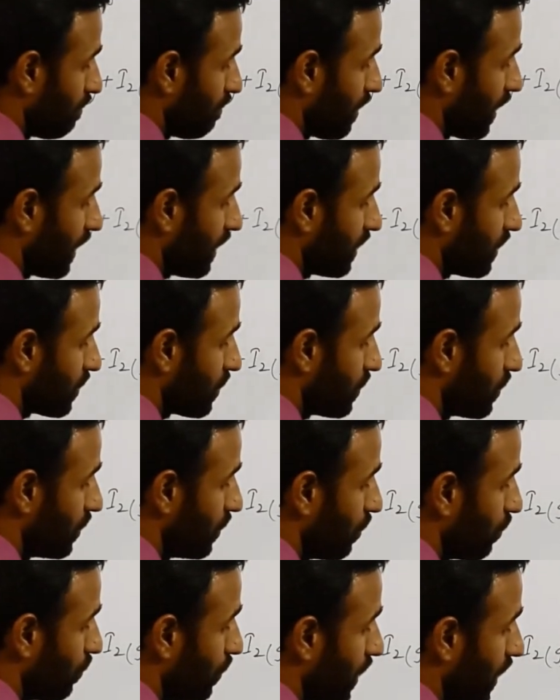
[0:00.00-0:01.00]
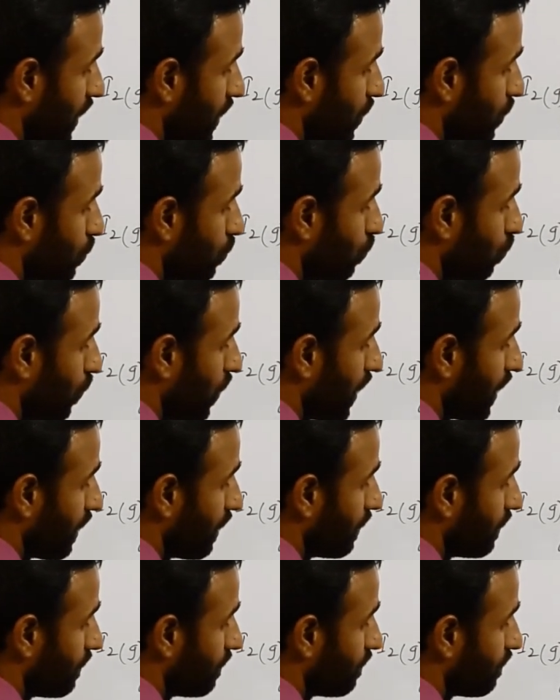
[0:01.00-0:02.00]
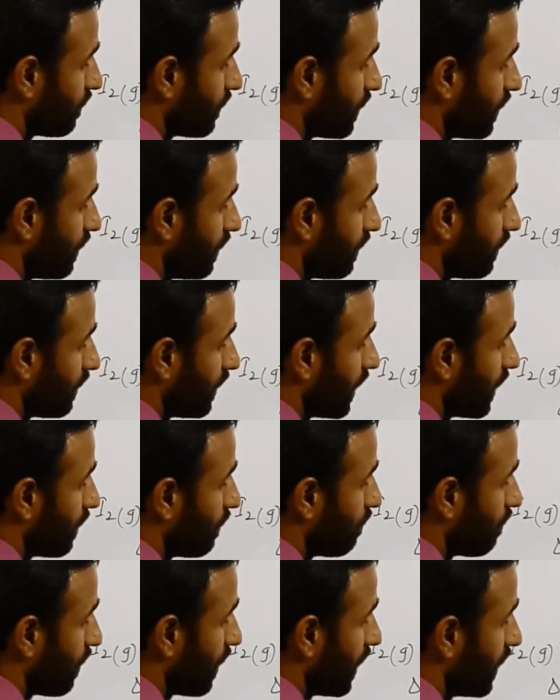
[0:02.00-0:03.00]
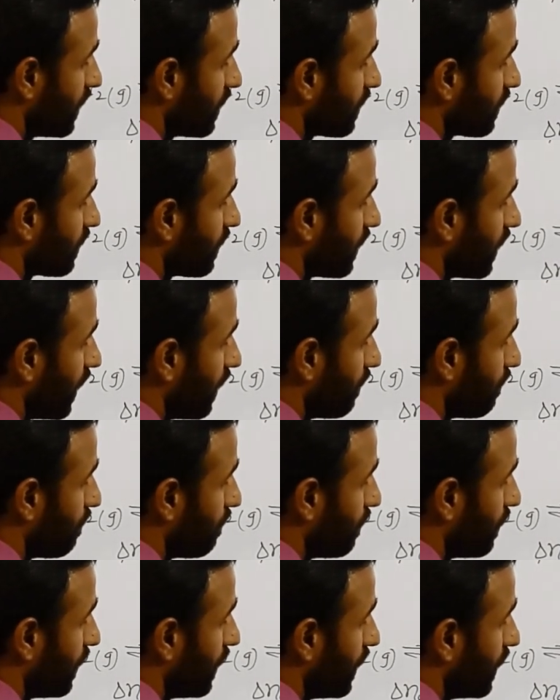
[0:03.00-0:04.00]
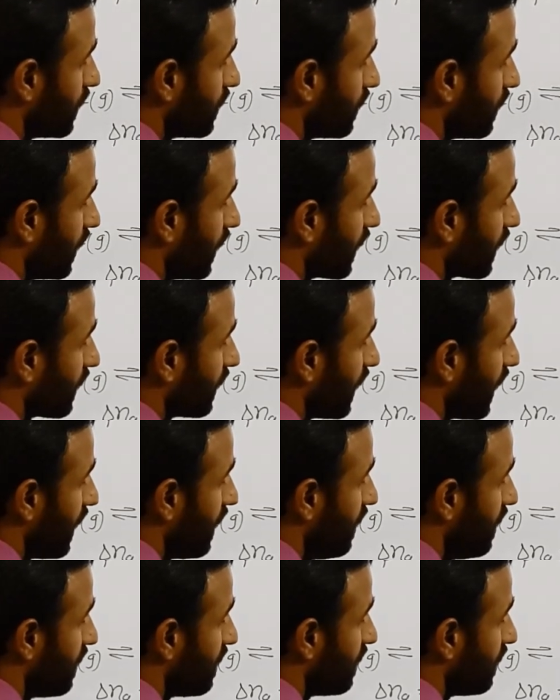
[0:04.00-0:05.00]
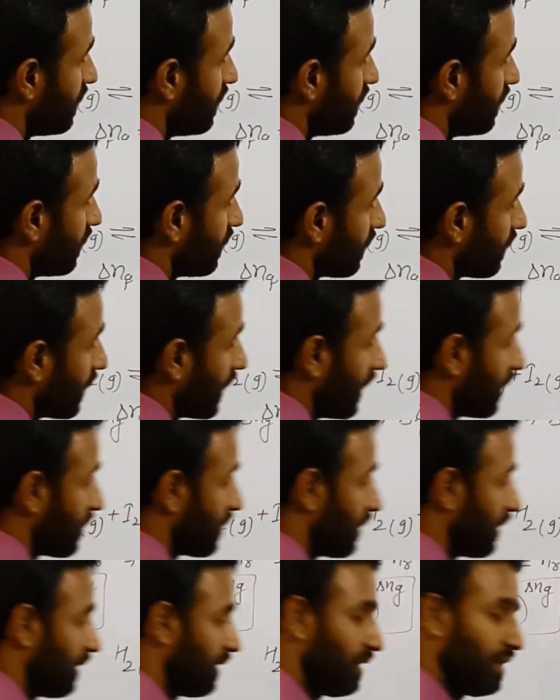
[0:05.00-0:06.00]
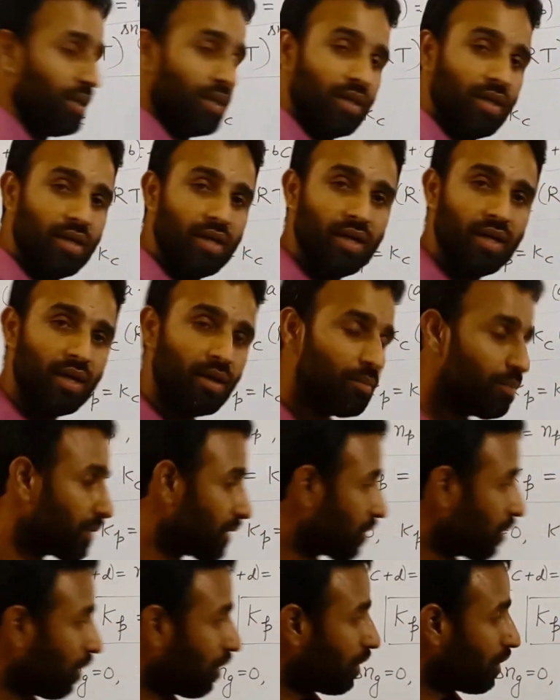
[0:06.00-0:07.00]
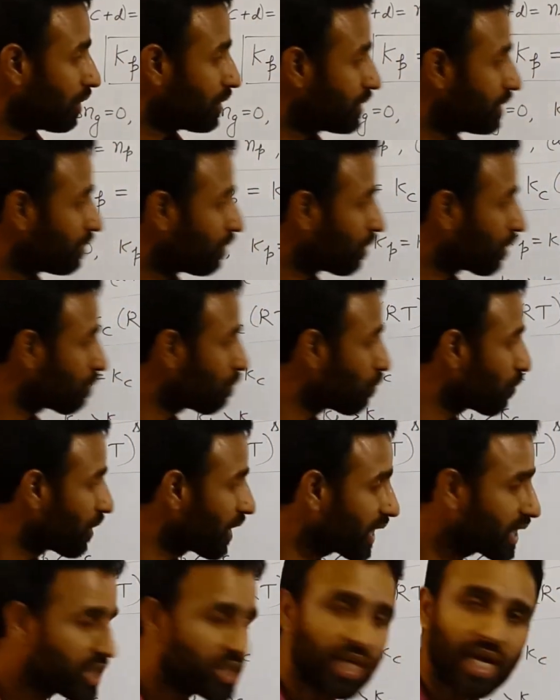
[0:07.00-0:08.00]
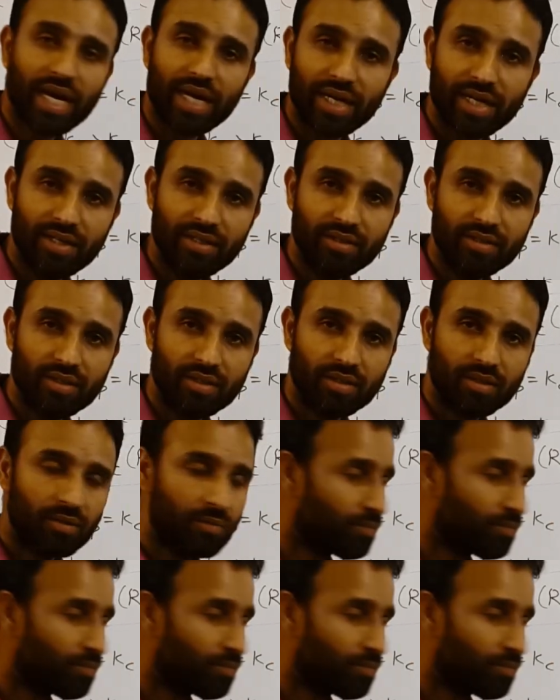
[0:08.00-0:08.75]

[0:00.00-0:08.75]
minus 0, that is 1. That implies Kp is greater than Kc. Because on product side,